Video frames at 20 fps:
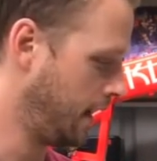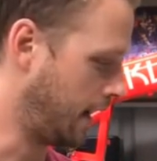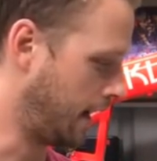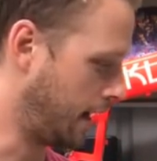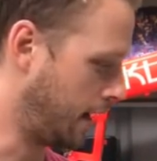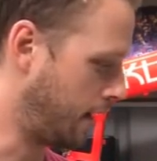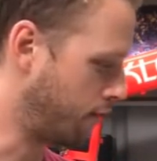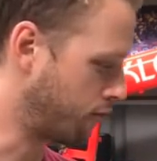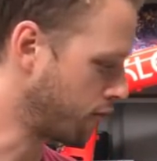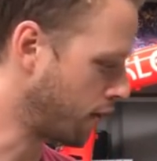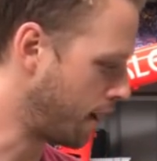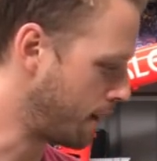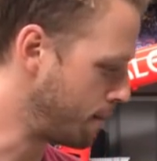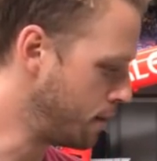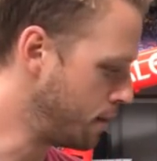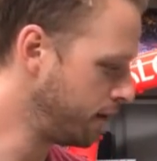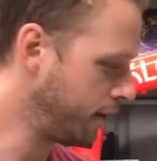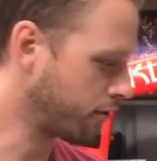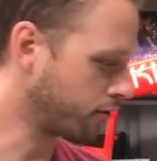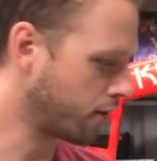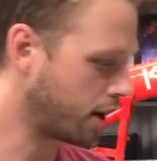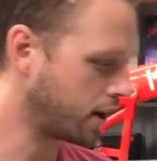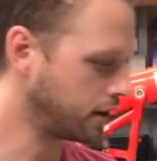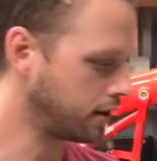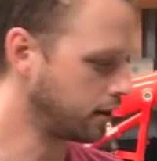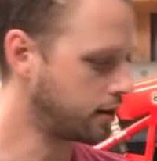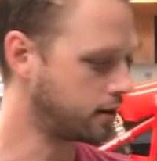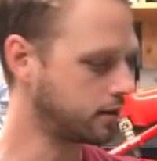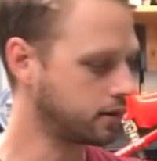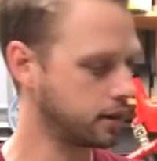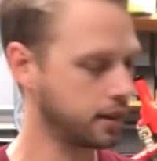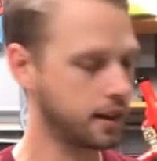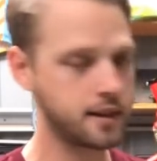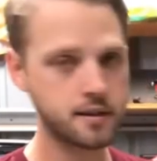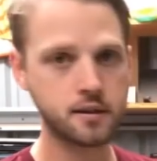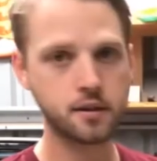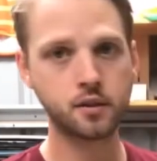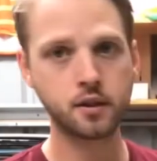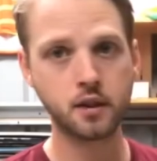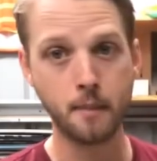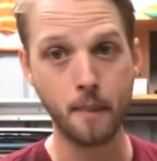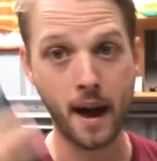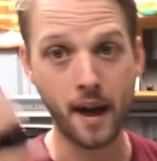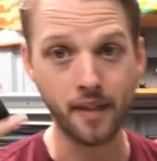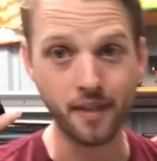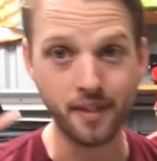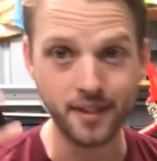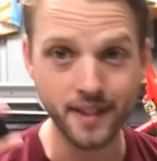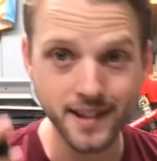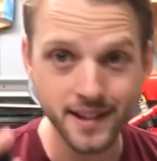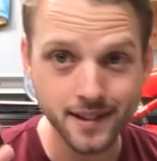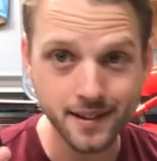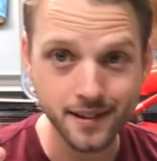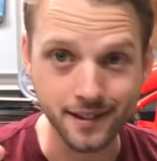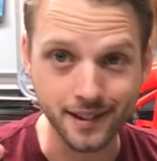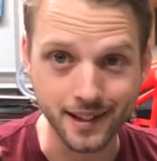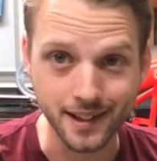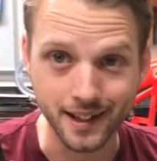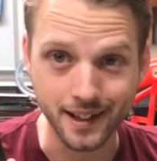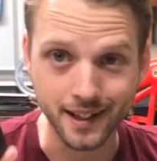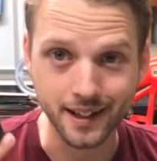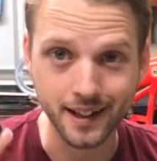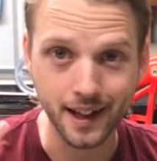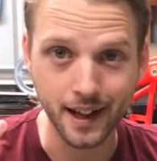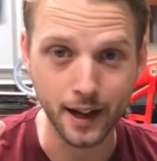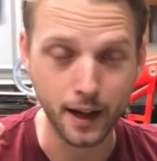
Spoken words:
Right, moving right along, let's talk about this little thing.